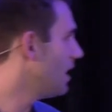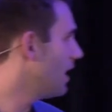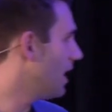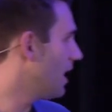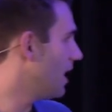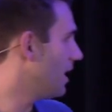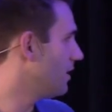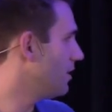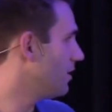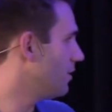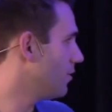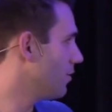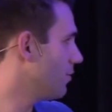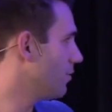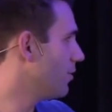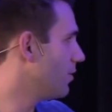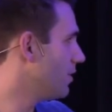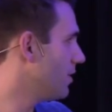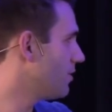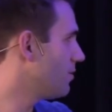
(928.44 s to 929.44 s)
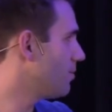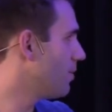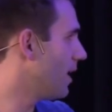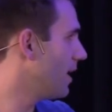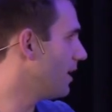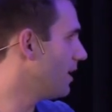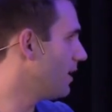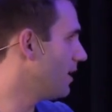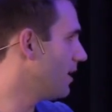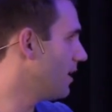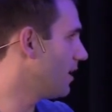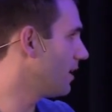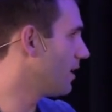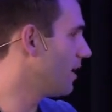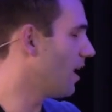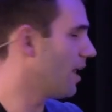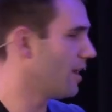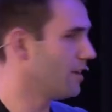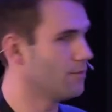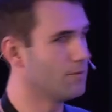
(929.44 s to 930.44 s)
And Jeroen is my uh,
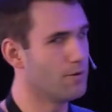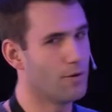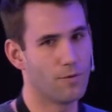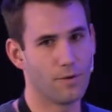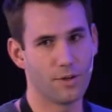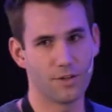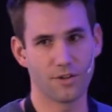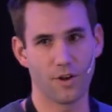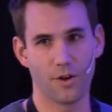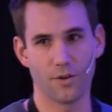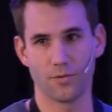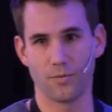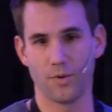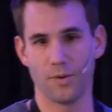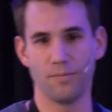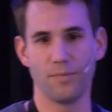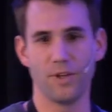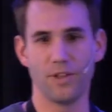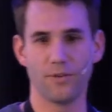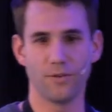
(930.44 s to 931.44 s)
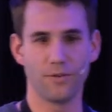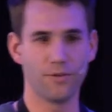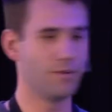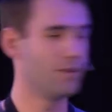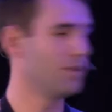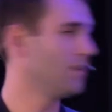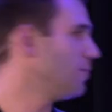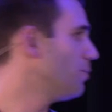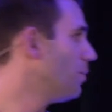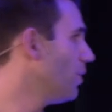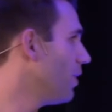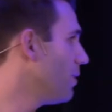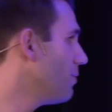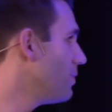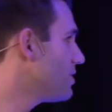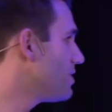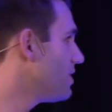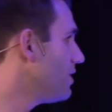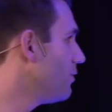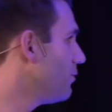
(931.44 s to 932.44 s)
guy who always goes with me to do the
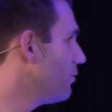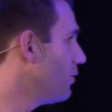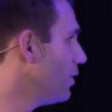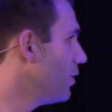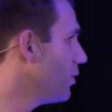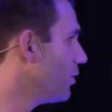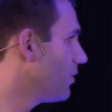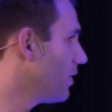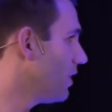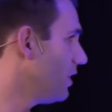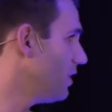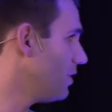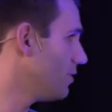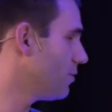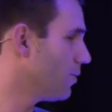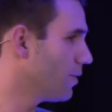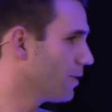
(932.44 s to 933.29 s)
deployments in the field, and he's